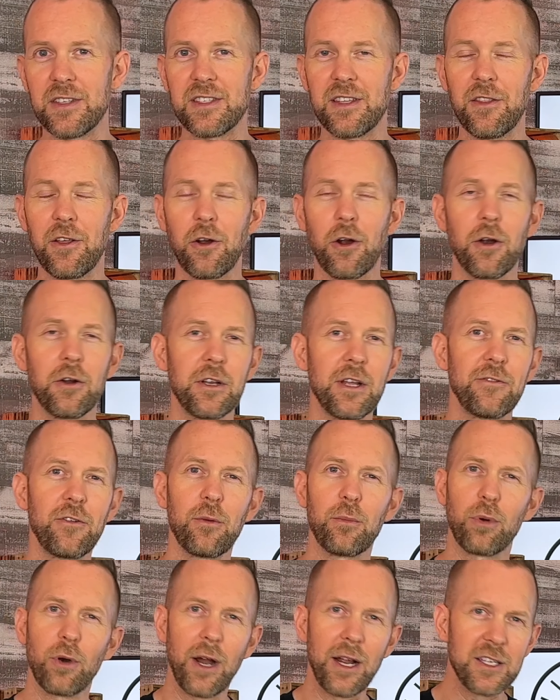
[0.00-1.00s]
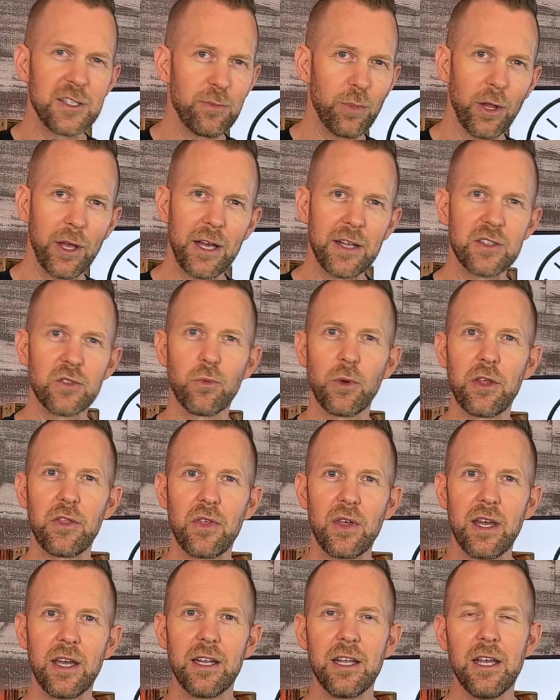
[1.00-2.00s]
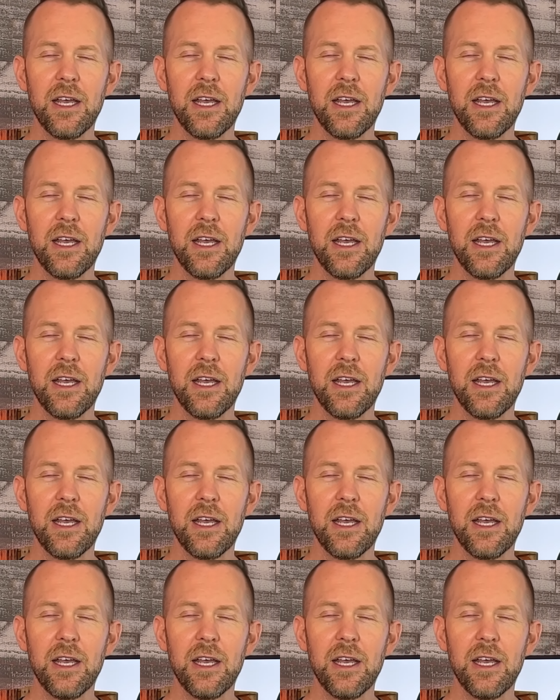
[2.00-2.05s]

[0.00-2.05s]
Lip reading: And there are different price plans with it.